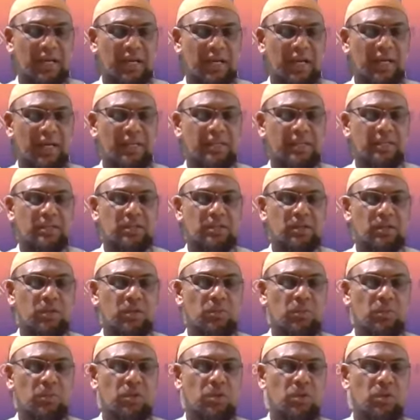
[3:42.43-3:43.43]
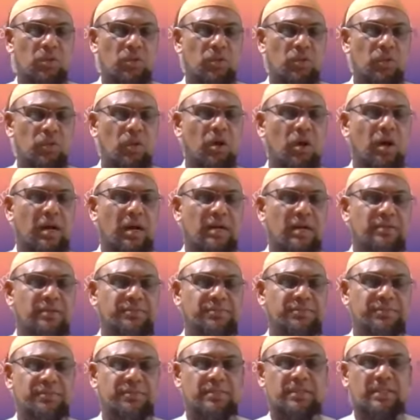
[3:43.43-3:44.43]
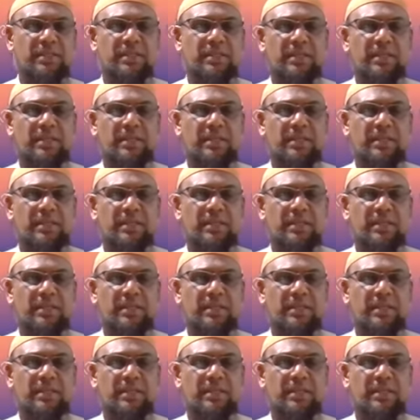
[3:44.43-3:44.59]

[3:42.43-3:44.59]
and dha'af,